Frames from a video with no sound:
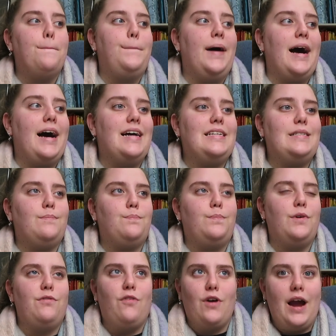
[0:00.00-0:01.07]
But
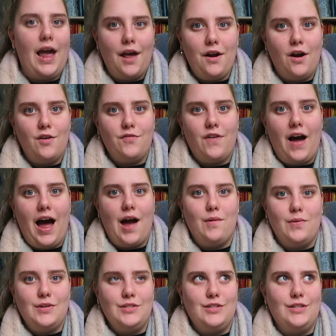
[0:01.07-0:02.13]
before I head off, I
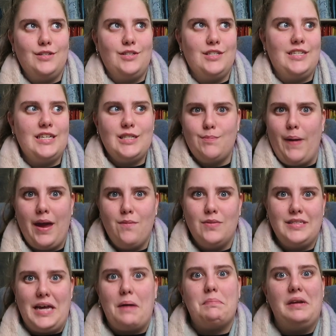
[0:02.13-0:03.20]
want to just explain
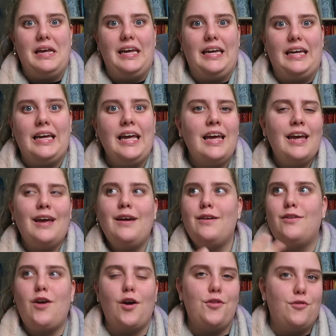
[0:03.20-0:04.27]
what's happening,
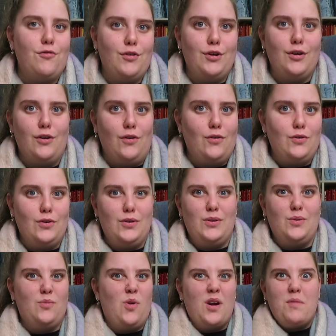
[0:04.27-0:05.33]
go through
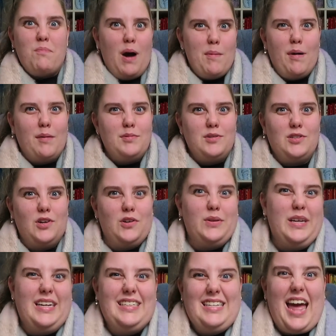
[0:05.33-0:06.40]
all what a pop-up store is,